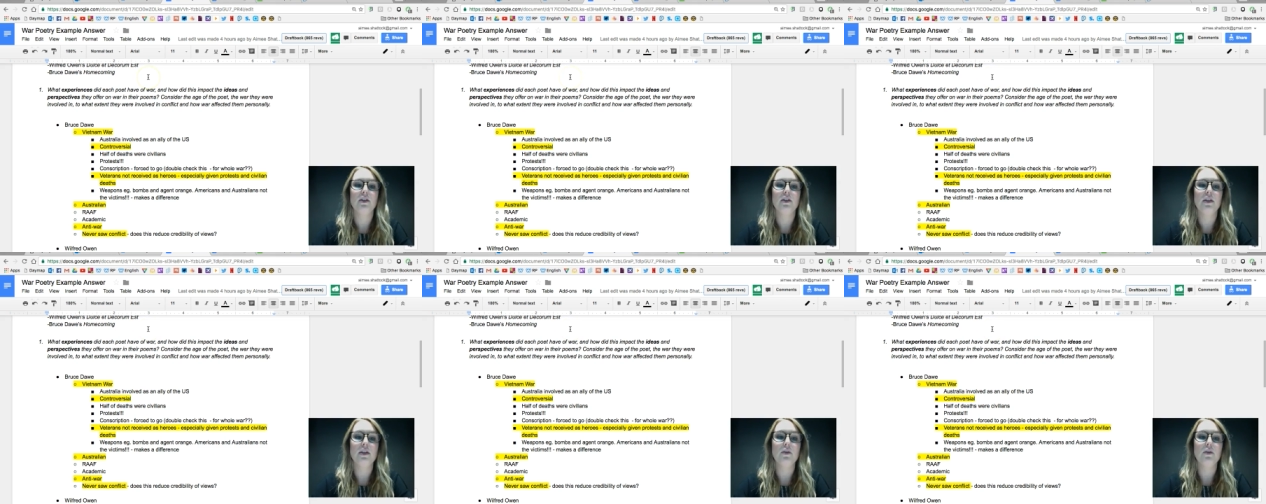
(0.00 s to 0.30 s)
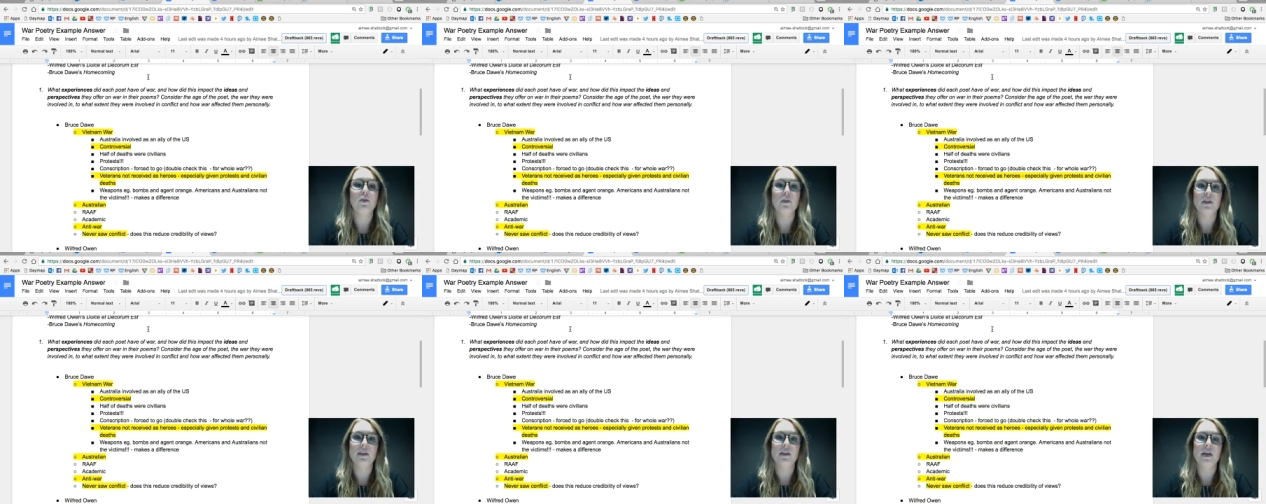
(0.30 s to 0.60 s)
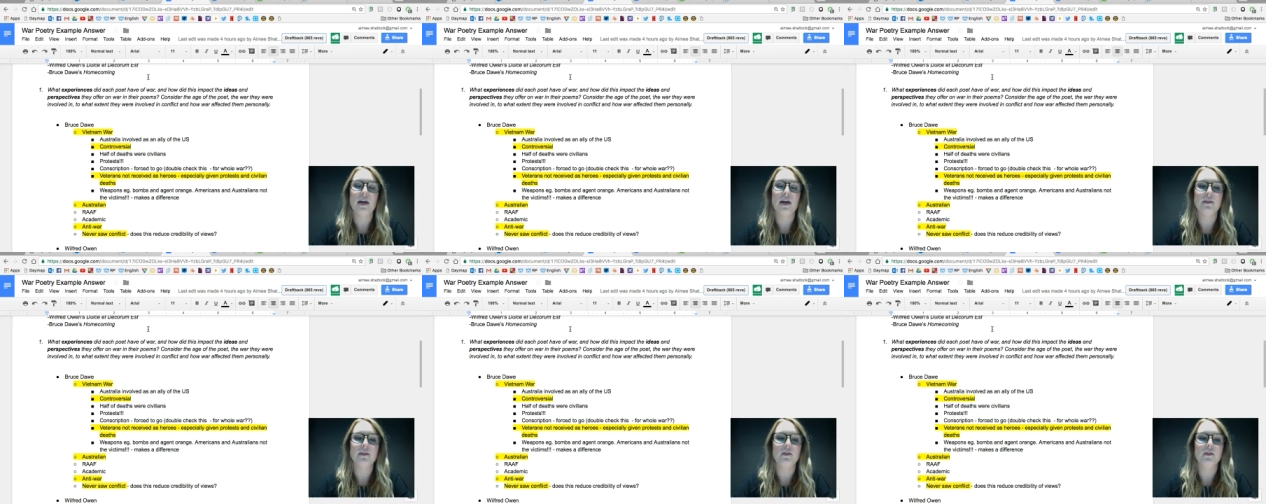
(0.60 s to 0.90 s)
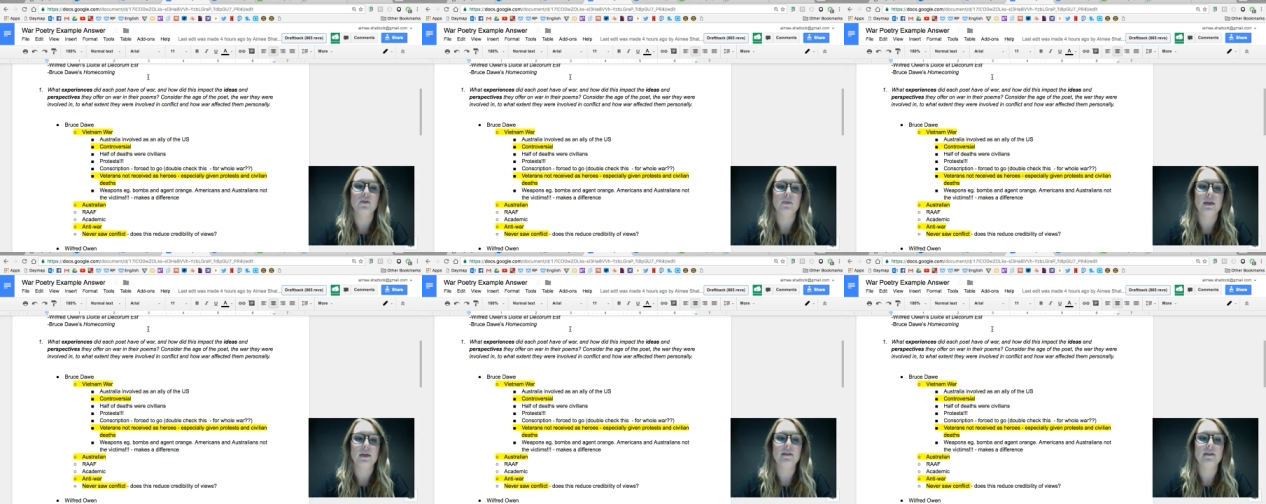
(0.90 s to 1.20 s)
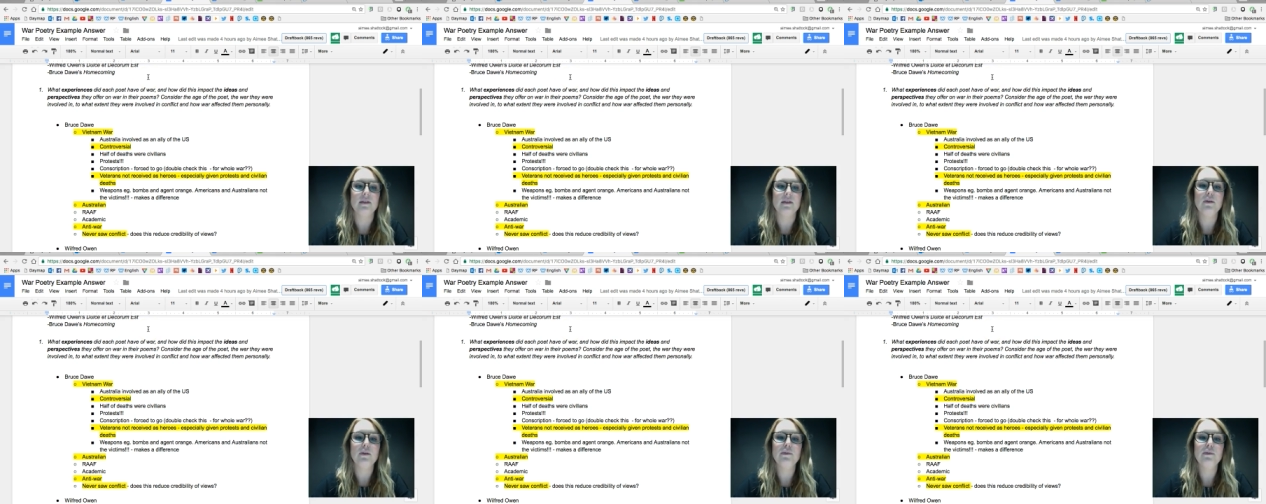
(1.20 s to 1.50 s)
in order to answer it
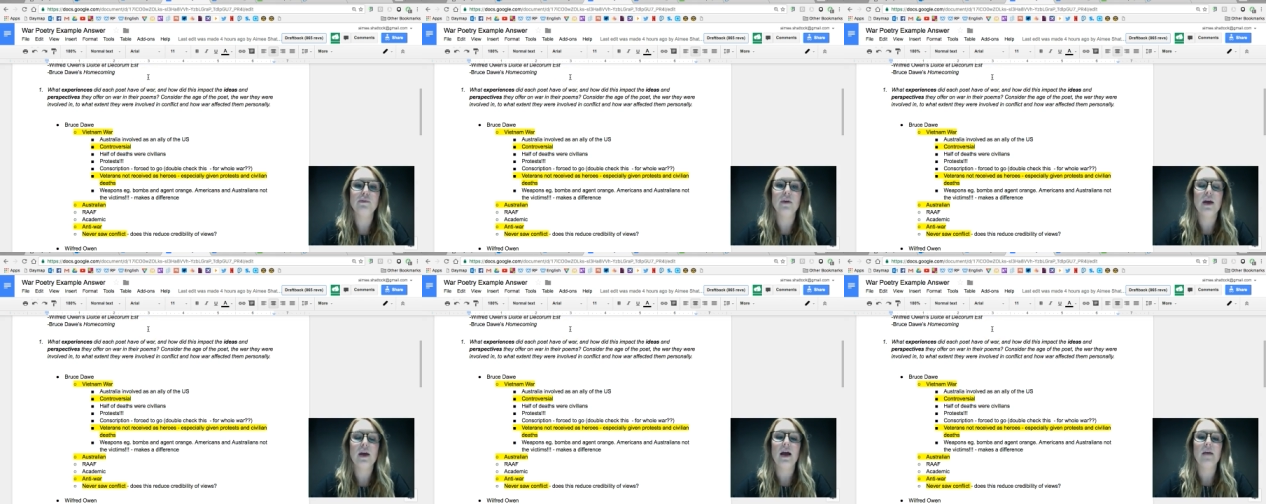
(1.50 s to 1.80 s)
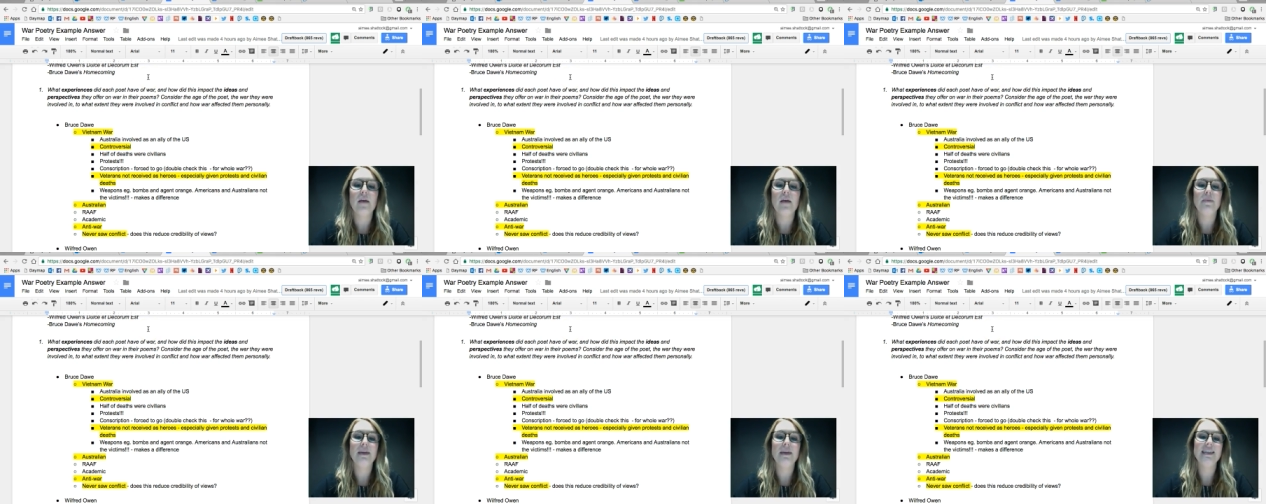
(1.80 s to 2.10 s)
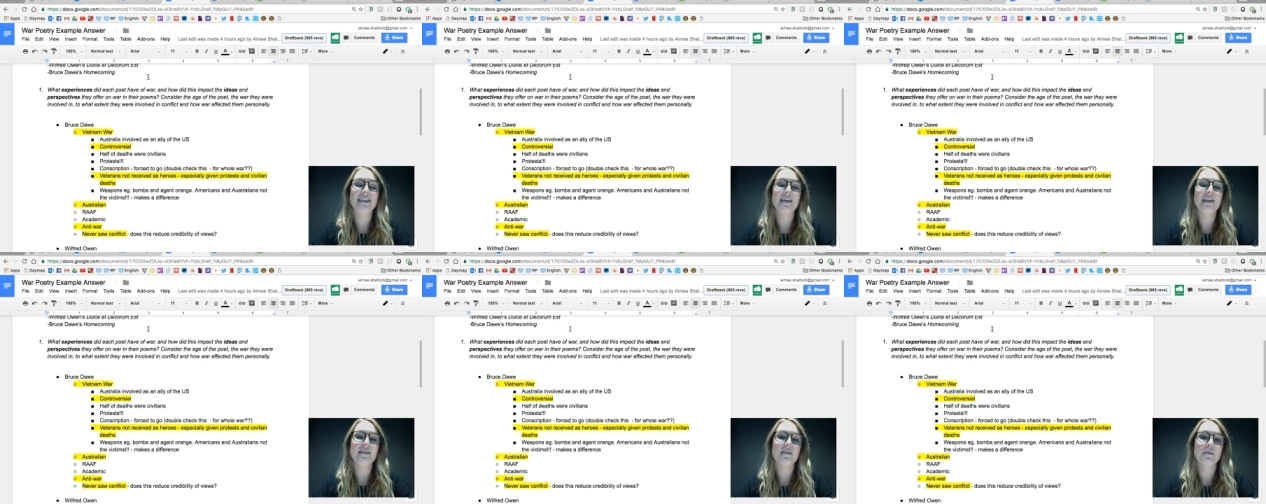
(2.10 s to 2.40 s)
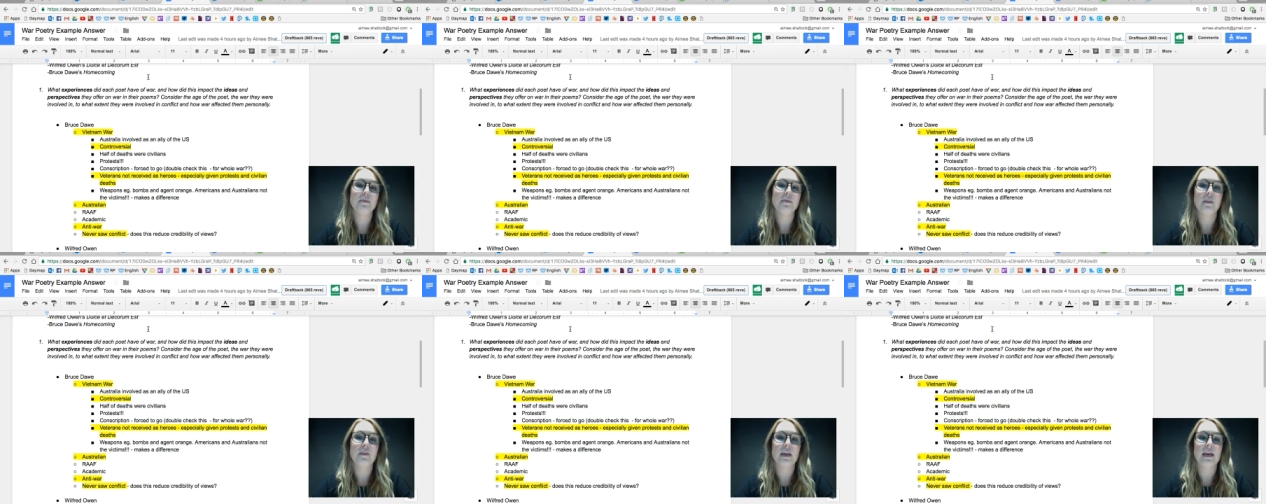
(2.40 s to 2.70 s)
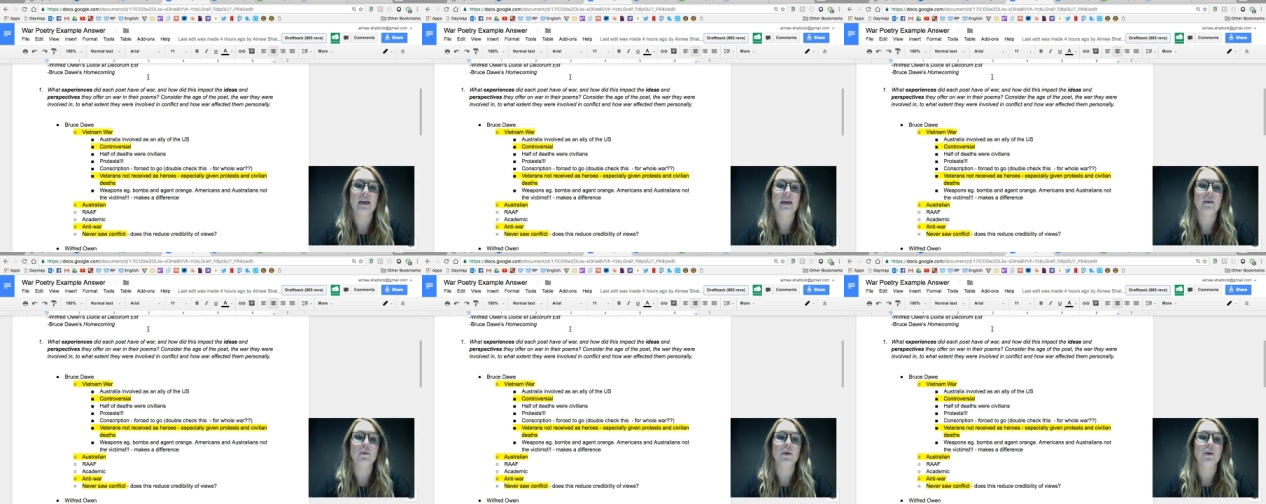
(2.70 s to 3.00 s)
myself, I picked out some of the
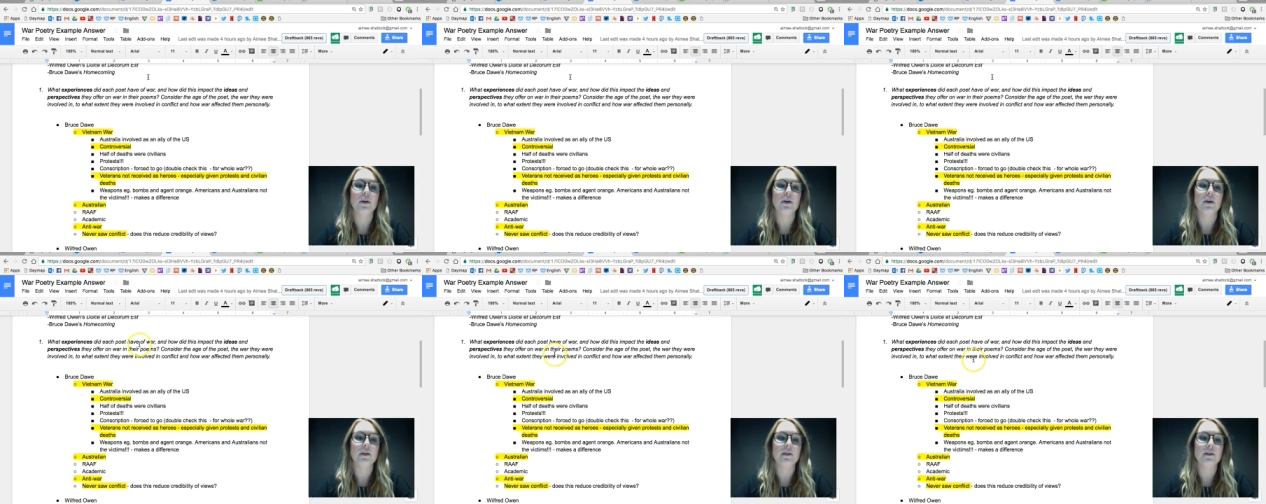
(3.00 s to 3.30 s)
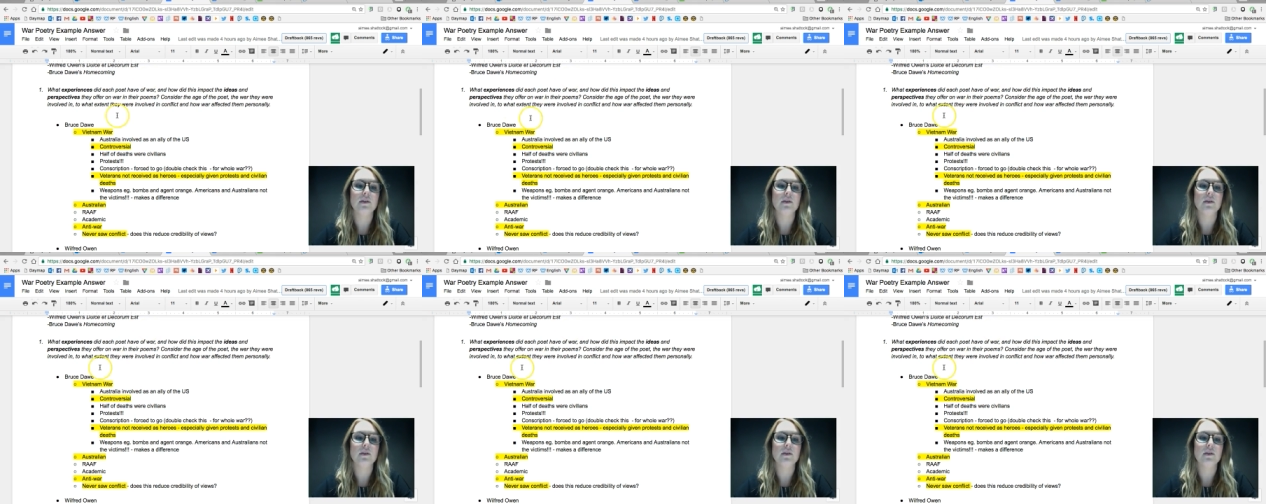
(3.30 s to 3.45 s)
keywords.